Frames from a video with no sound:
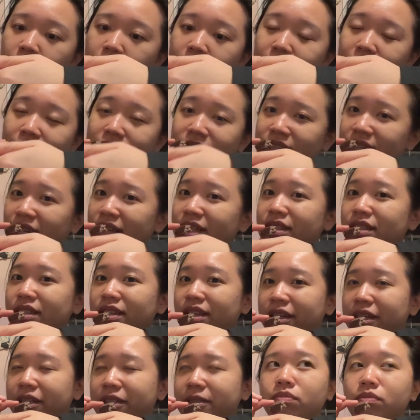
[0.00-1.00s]
It tastes
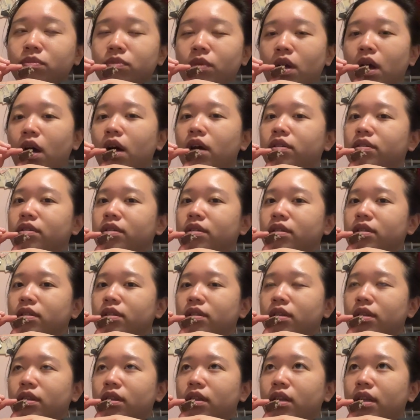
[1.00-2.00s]
like a
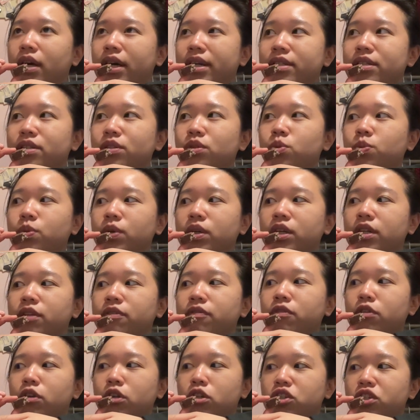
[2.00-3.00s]
less sweet
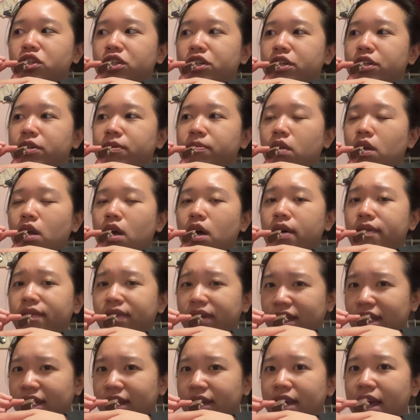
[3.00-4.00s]
version of a
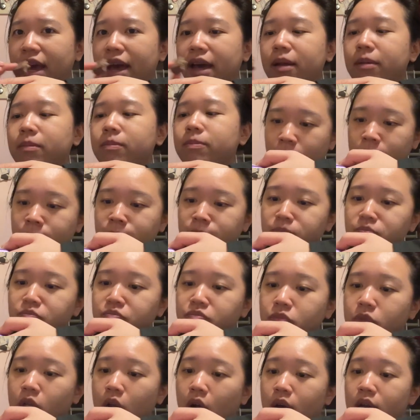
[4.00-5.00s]
Kit Kat.
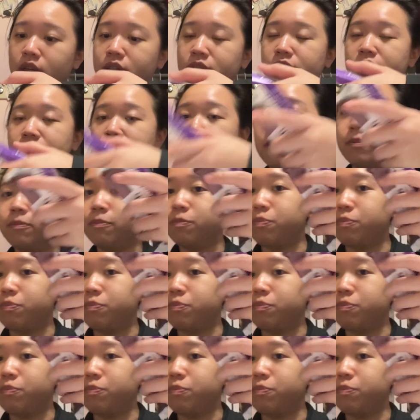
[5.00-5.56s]
Honestly,